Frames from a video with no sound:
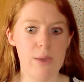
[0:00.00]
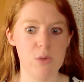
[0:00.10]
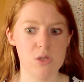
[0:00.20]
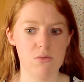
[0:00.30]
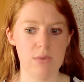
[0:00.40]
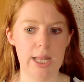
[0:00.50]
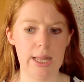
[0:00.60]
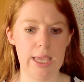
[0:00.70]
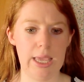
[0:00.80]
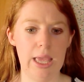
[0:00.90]
It was
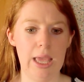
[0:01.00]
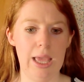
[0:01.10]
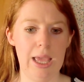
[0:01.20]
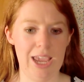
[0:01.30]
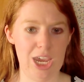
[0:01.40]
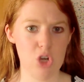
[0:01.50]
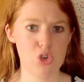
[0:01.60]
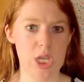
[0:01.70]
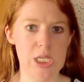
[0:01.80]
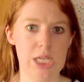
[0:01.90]
really
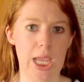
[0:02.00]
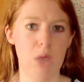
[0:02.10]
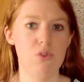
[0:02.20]
interesting,